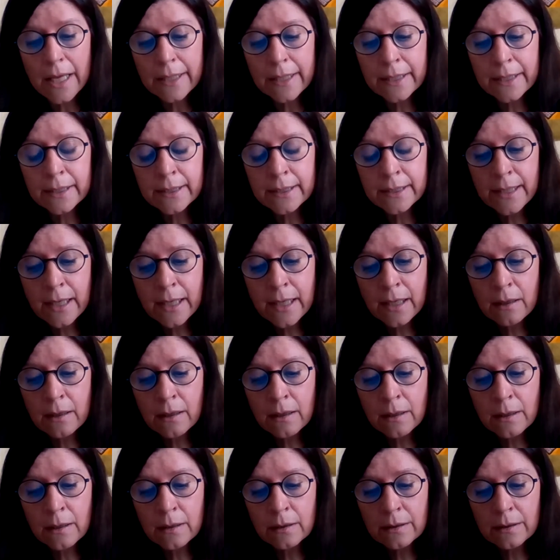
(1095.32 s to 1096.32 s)
In
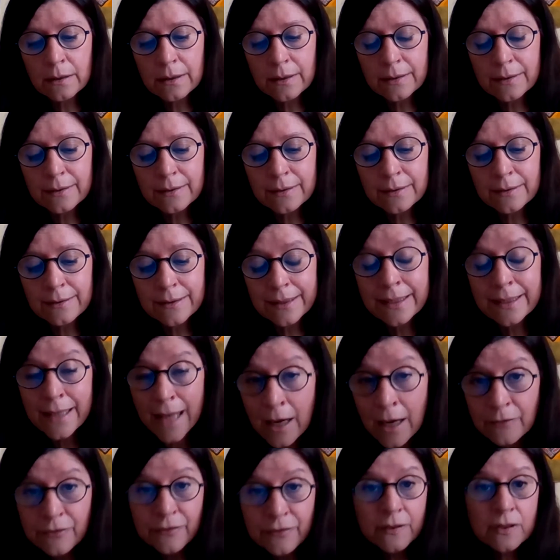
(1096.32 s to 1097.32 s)

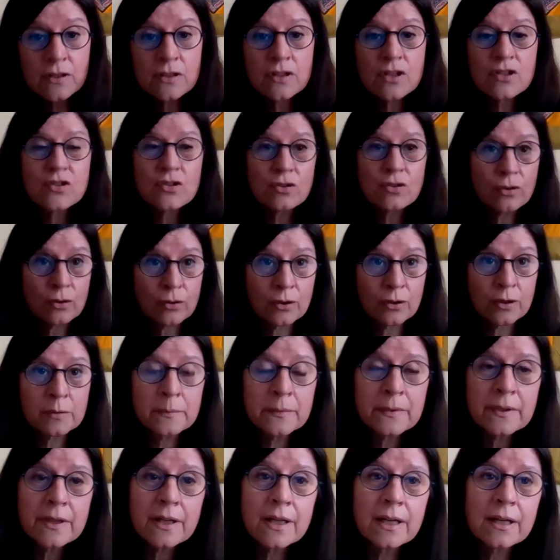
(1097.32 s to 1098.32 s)
After the
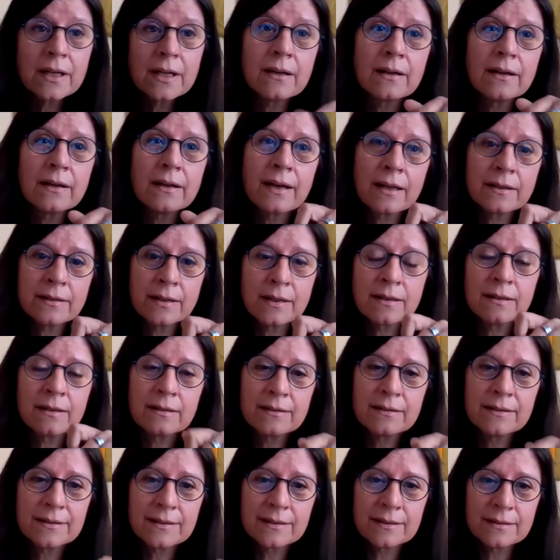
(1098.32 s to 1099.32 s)
Storm,
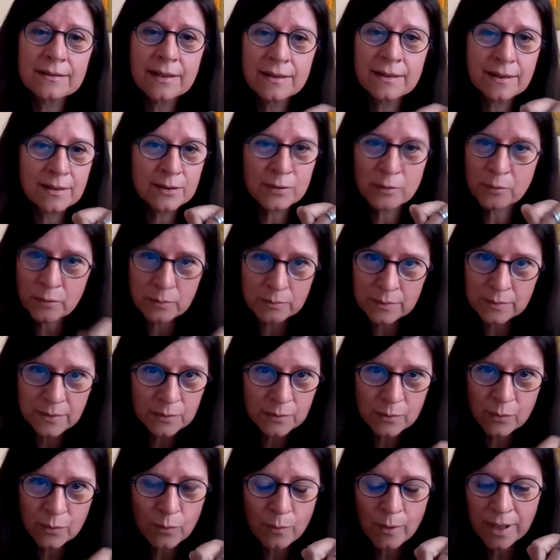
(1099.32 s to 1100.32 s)
another
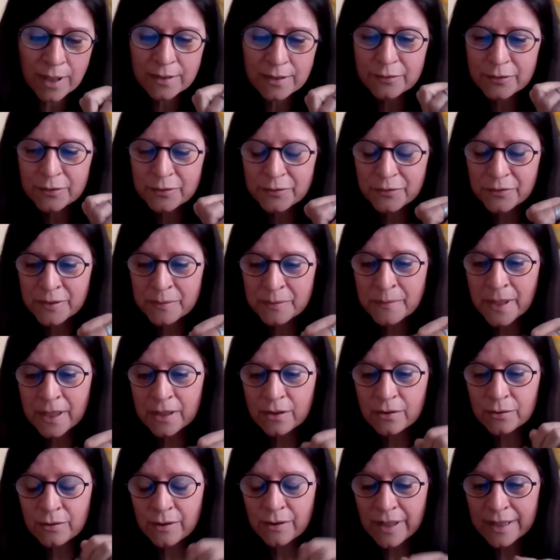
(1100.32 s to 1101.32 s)
wonderful film
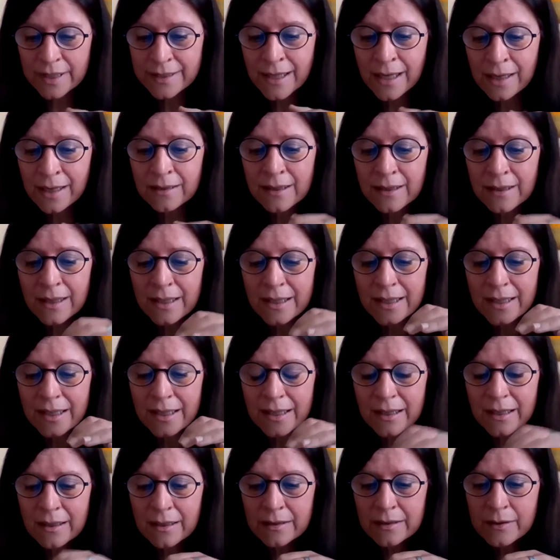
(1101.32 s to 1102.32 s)
by Koreeda,
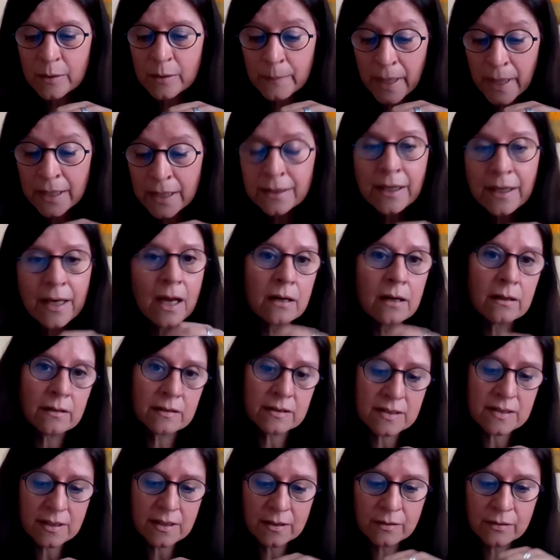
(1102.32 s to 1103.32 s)
the main
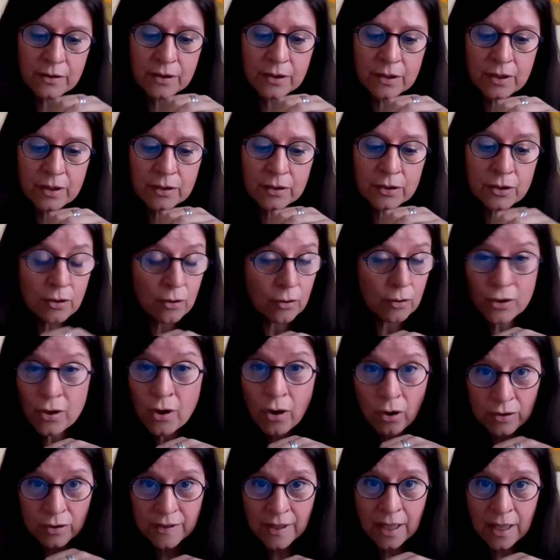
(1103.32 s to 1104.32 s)
character
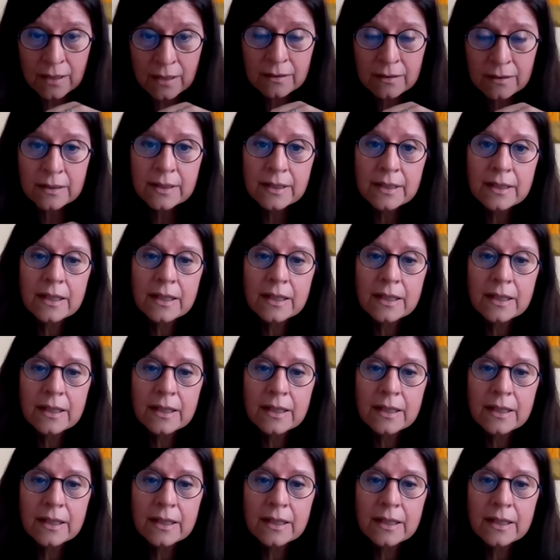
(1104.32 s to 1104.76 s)
Ryota,